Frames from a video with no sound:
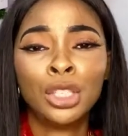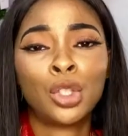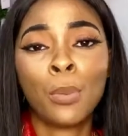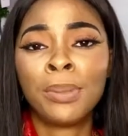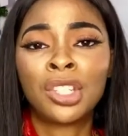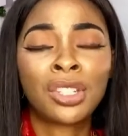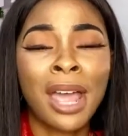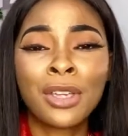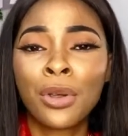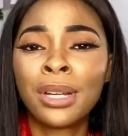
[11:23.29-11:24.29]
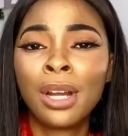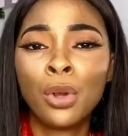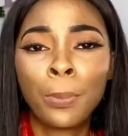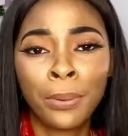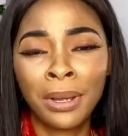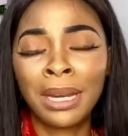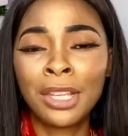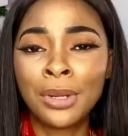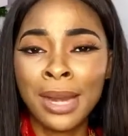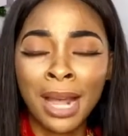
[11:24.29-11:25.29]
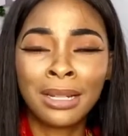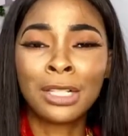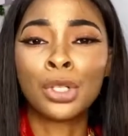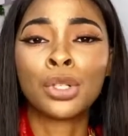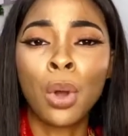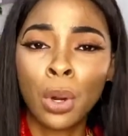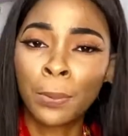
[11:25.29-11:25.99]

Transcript: Don't be shy. You already look pretty. You now need to talk